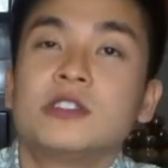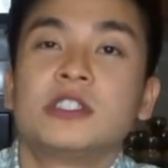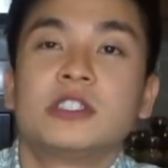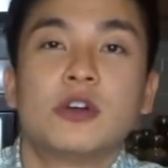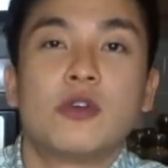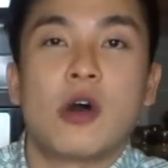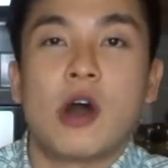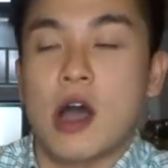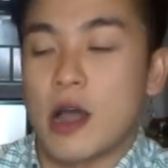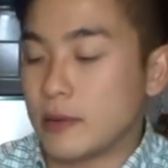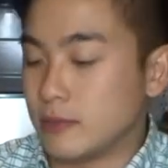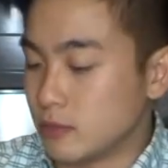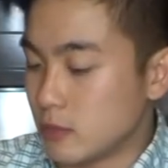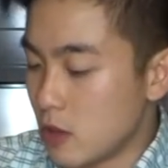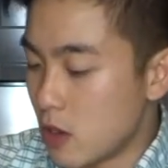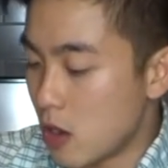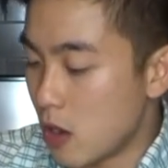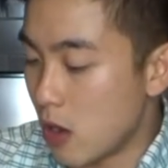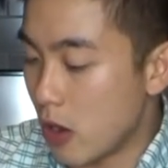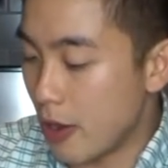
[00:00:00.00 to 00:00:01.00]
it's still hot.
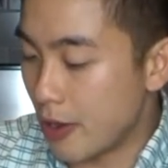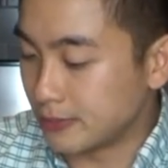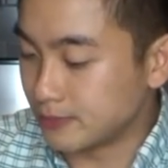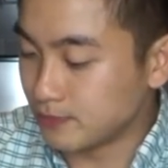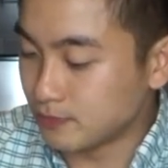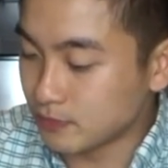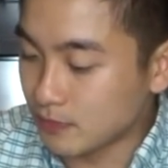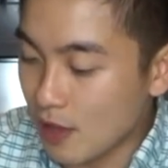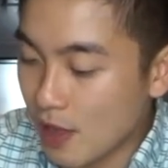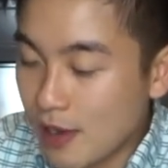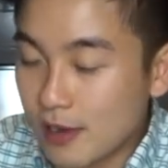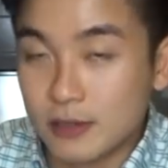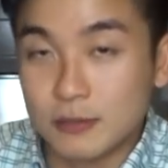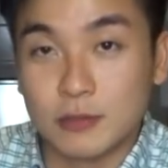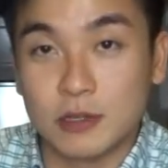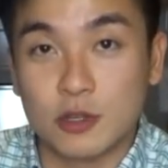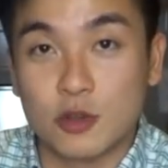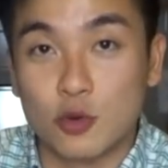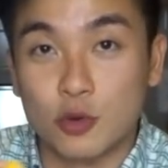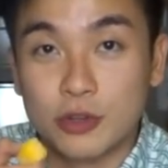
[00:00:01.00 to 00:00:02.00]
I'm
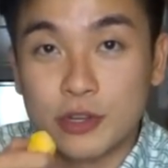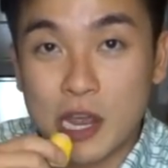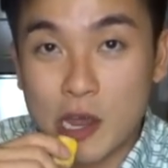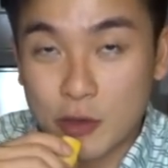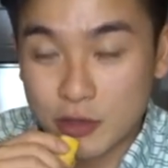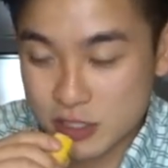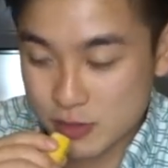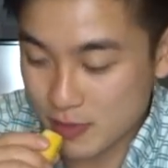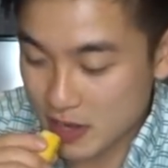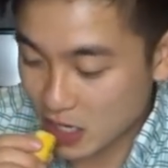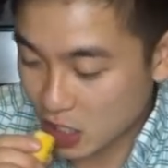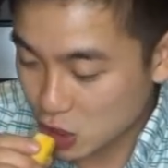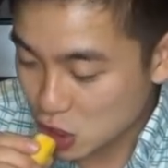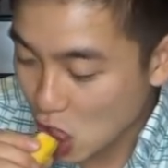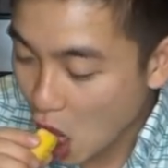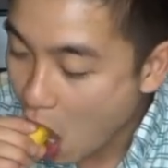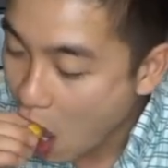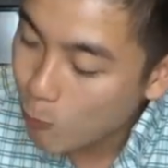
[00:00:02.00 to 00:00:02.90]
gonna cool it down with some mangoes.